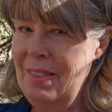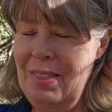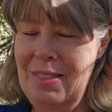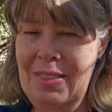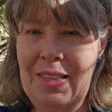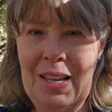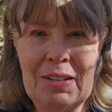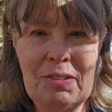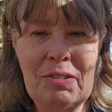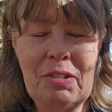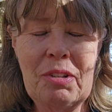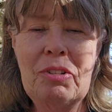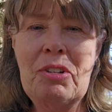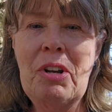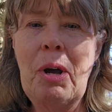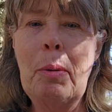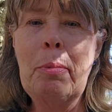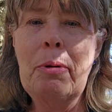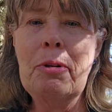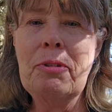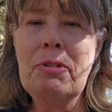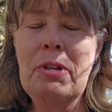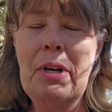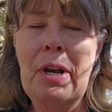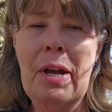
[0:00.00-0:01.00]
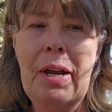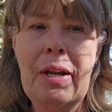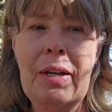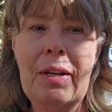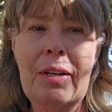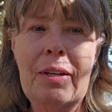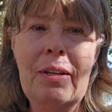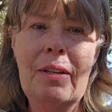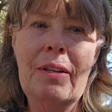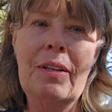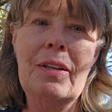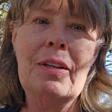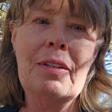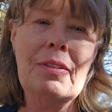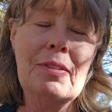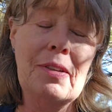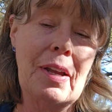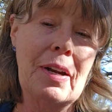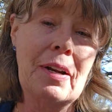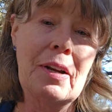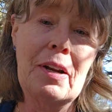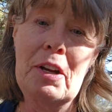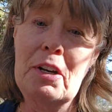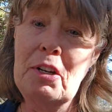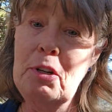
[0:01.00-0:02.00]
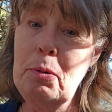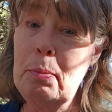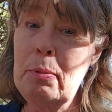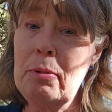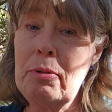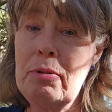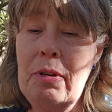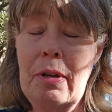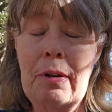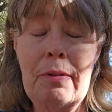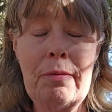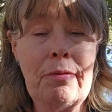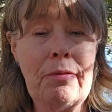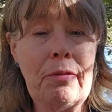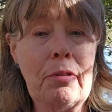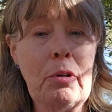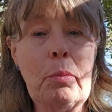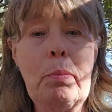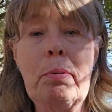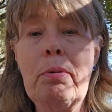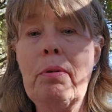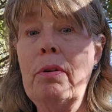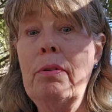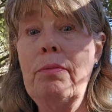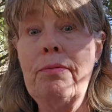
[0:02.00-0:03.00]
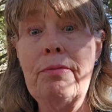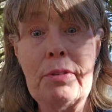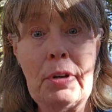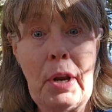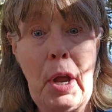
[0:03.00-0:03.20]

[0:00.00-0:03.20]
That's a double check. Is that 100% foolproof?